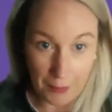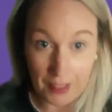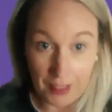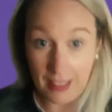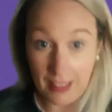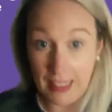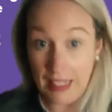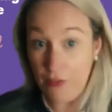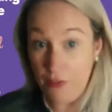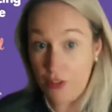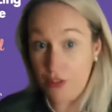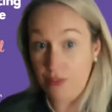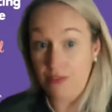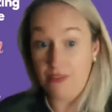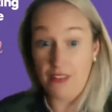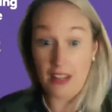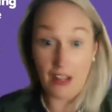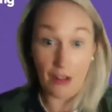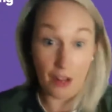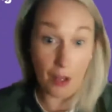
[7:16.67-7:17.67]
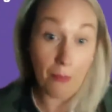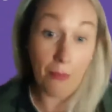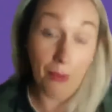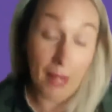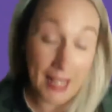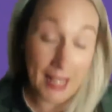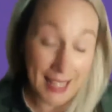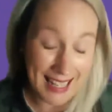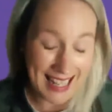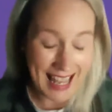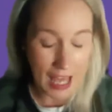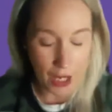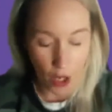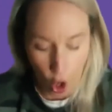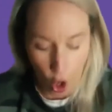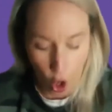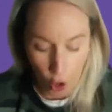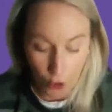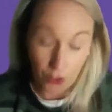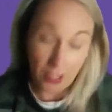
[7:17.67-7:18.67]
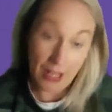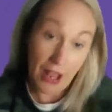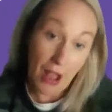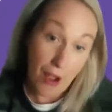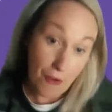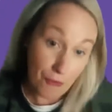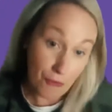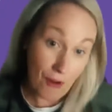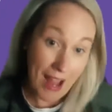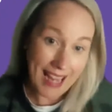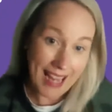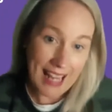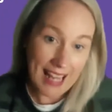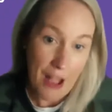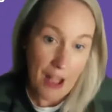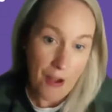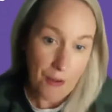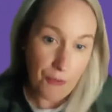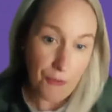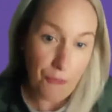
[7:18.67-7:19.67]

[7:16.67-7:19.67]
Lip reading: It leaves you feeling completely and utterly, frankly,